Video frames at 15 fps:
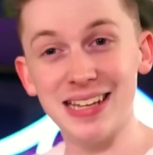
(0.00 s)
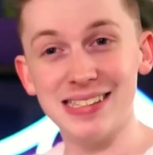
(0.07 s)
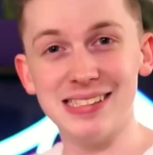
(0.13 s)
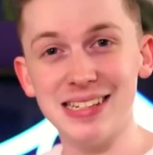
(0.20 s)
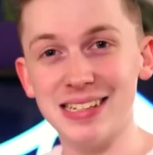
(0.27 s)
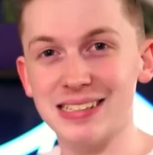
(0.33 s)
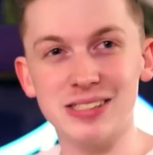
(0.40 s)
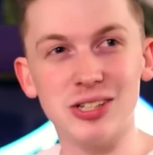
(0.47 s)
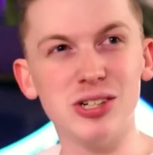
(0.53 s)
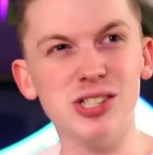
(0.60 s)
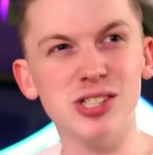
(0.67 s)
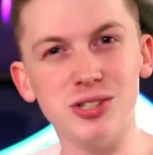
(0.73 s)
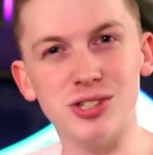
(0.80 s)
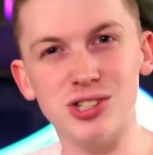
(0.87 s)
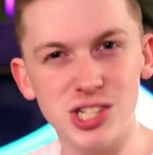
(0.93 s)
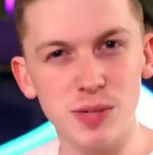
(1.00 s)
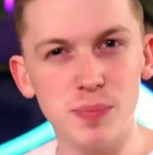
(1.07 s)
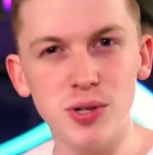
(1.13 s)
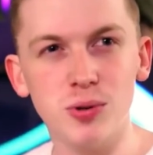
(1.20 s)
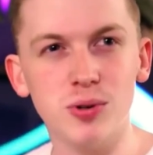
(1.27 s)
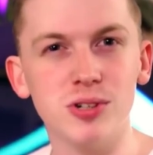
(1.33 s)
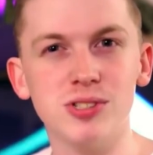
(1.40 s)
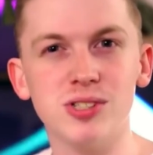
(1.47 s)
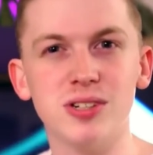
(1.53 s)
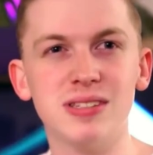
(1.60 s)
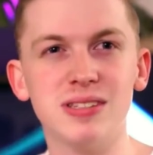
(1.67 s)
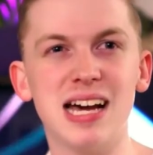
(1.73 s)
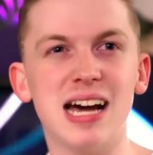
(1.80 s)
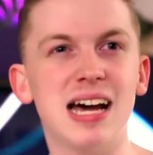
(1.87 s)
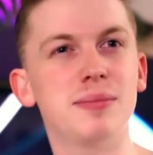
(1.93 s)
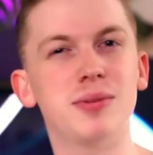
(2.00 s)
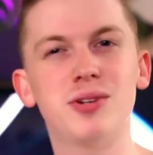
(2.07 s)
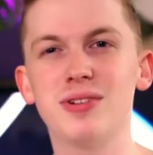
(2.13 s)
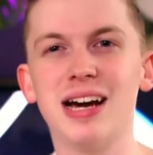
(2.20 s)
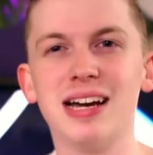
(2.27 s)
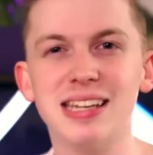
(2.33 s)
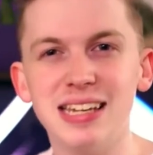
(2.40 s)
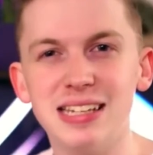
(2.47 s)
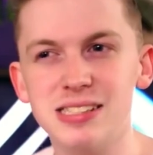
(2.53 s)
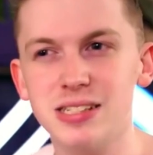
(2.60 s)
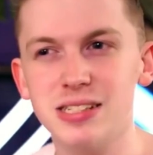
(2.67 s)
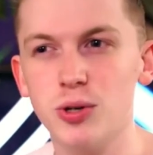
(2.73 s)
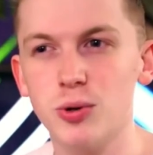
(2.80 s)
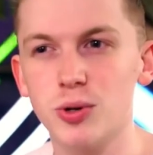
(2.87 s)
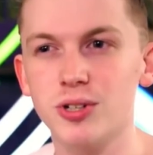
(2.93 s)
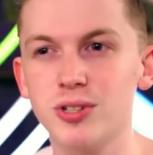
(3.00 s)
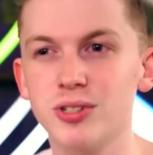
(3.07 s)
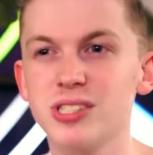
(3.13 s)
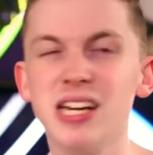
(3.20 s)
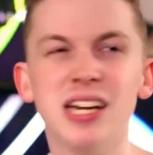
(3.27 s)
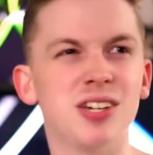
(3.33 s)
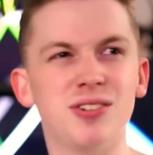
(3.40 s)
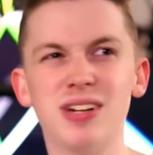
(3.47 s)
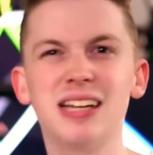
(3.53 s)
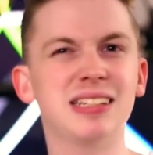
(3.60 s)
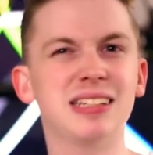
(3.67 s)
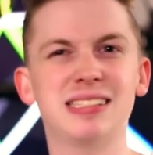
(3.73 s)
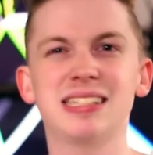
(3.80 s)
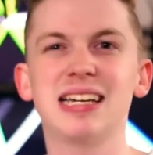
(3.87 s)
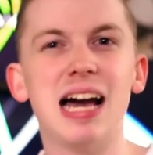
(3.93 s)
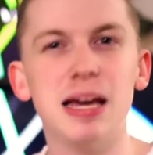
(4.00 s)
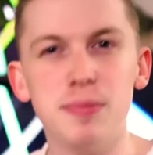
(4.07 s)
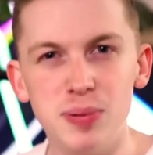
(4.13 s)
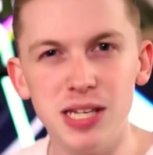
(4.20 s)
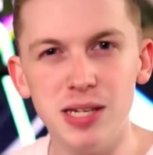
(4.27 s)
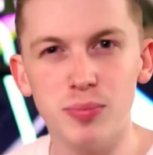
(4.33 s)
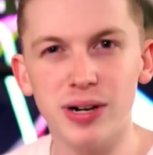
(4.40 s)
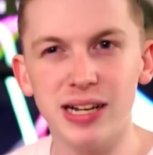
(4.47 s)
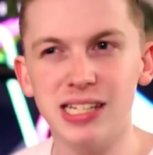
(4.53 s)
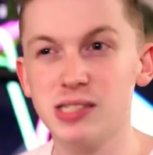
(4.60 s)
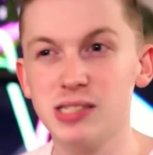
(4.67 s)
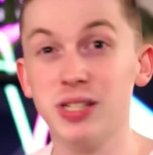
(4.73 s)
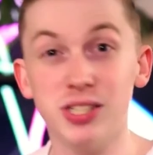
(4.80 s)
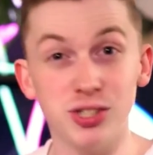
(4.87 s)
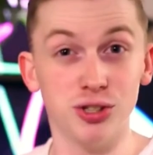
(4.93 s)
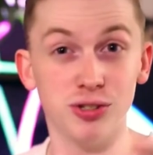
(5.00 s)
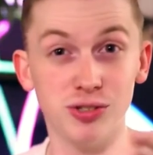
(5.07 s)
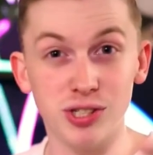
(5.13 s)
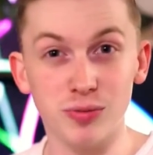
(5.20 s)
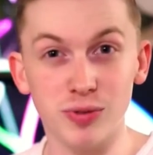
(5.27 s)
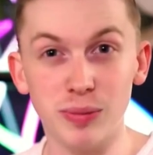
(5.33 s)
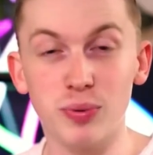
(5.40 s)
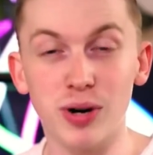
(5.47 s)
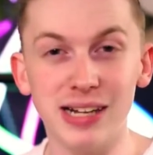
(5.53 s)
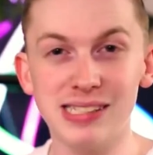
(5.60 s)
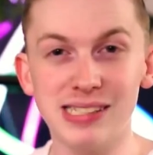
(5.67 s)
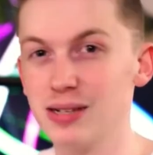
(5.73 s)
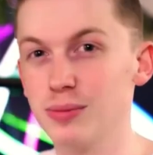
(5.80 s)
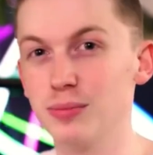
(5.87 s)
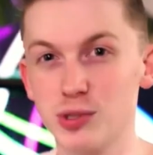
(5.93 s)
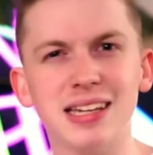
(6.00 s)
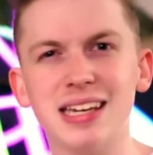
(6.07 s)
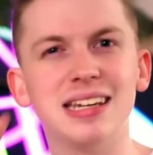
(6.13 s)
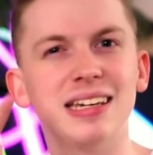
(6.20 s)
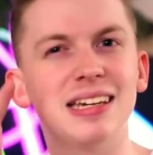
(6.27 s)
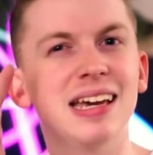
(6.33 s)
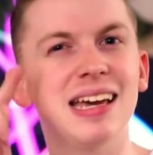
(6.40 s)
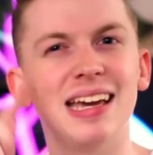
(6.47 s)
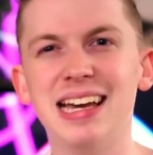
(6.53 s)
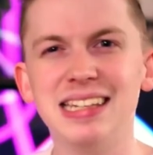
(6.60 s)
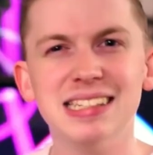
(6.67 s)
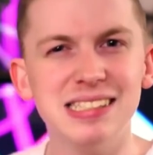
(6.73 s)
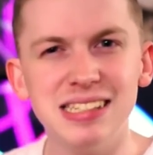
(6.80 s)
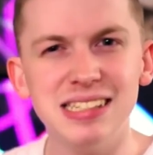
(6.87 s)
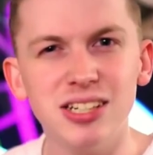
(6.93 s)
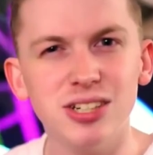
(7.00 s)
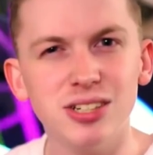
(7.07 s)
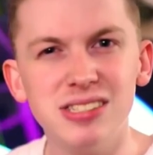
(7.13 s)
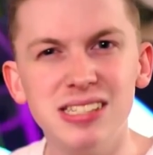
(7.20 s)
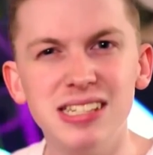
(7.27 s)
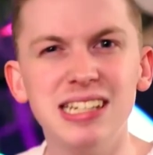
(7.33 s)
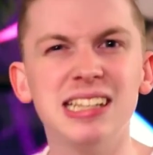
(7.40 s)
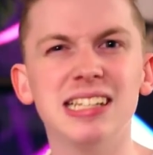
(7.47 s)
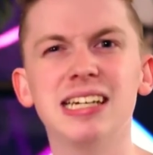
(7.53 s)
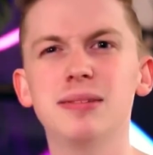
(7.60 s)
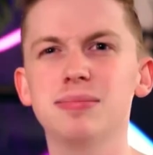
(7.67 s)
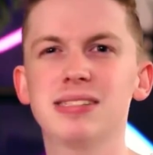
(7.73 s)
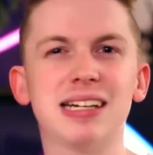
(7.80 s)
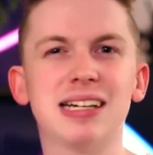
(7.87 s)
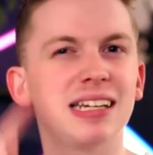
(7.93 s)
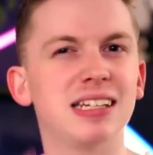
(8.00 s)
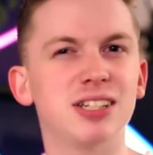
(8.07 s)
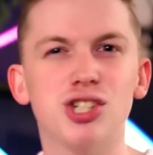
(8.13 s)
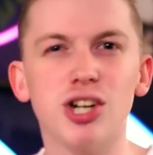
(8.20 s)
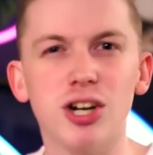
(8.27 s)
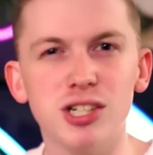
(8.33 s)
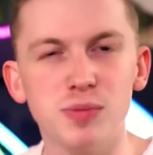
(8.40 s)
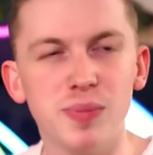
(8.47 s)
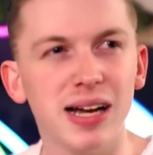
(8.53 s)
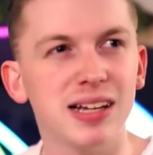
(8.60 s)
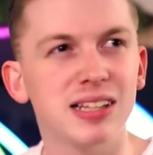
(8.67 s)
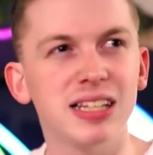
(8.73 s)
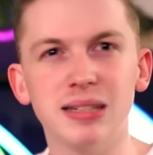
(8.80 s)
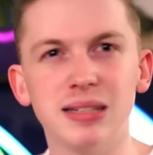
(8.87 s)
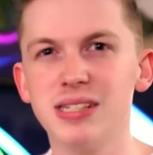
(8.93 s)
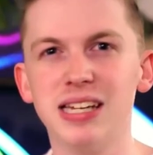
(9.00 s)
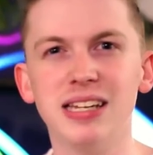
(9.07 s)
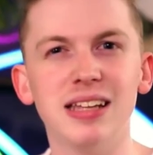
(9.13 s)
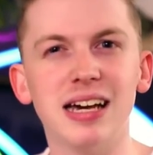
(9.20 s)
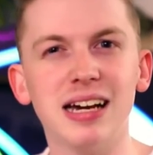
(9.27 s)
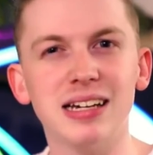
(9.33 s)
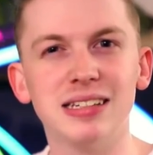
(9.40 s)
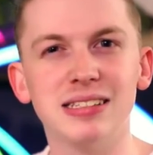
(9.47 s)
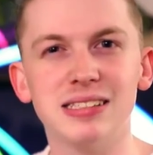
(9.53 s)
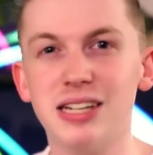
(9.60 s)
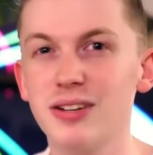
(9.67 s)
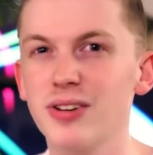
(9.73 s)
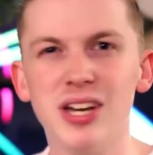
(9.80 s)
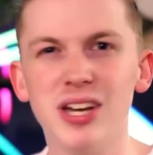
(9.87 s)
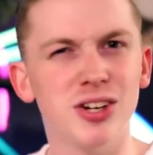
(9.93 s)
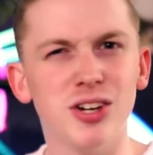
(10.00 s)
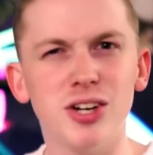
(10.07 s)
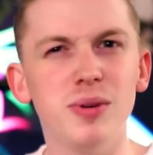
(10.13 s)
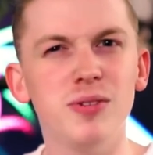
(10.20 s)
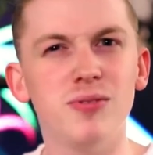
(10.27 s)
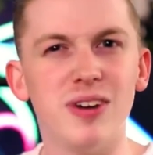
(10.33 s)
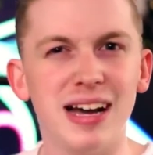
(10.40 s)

And that's it. As long as you're shipping orders on time, you're not canceling orders, you're not listing IP brands because you're using Reprice Hub, not getting A to Z guarantee claims, not getting chargeback claims, any of that kind of stuff, you're gonna be